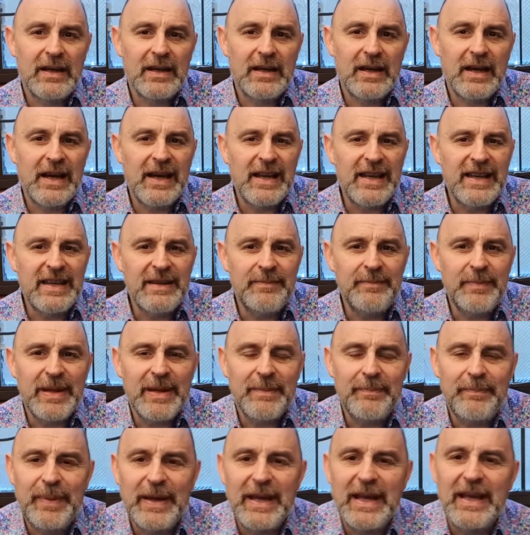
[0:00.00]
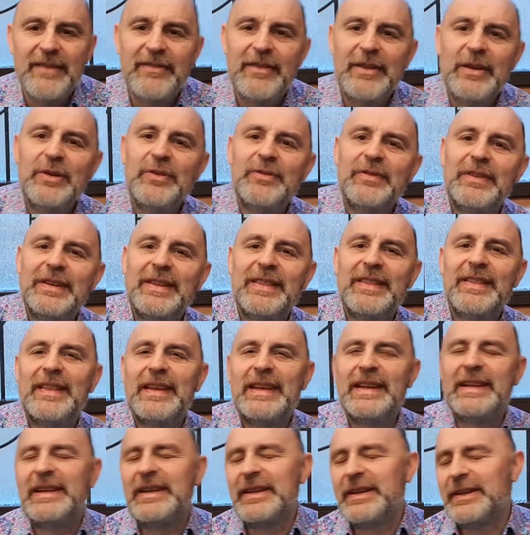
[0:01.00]
I can be a bit of an
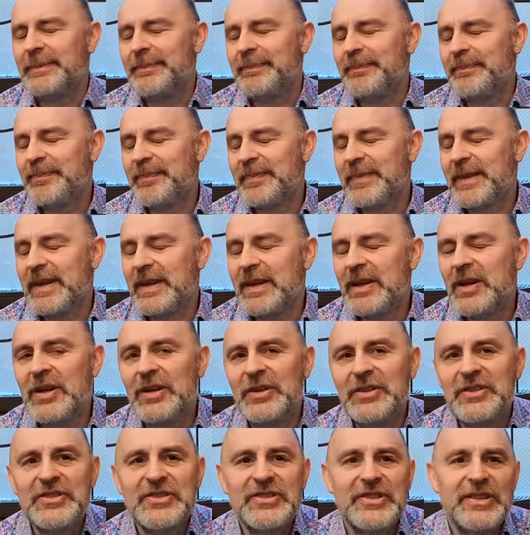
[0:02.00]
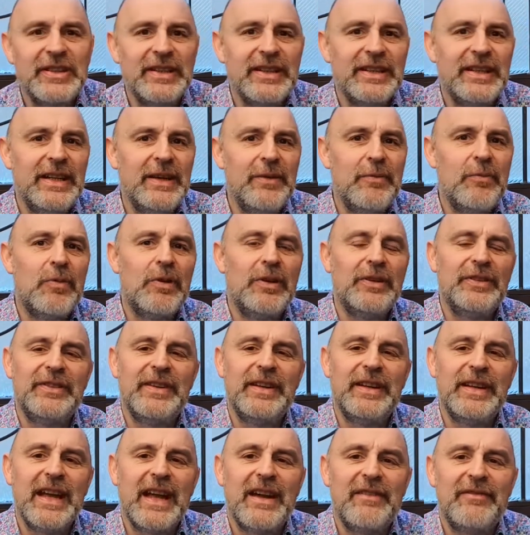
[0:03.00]
overthinker, constantly
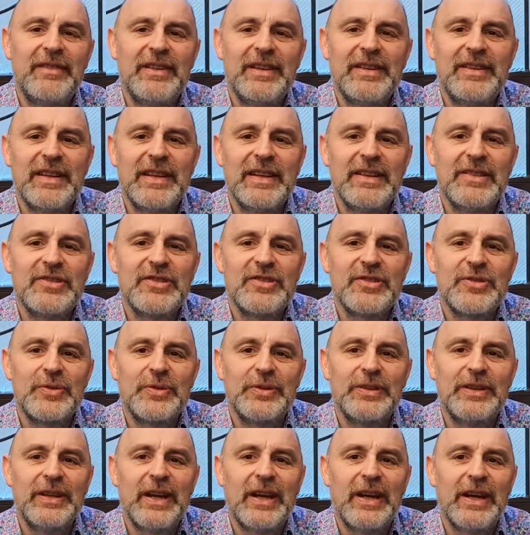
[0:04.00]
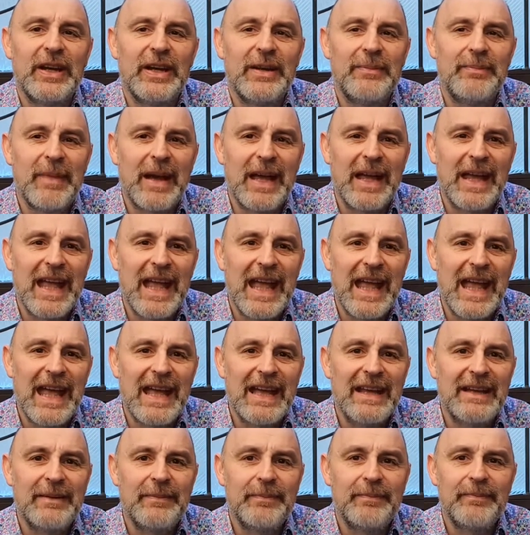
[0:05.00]
wanting everything sorted out in my
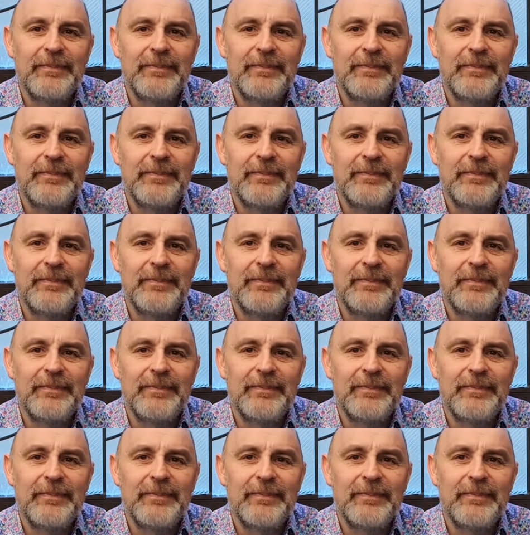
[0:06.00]
head.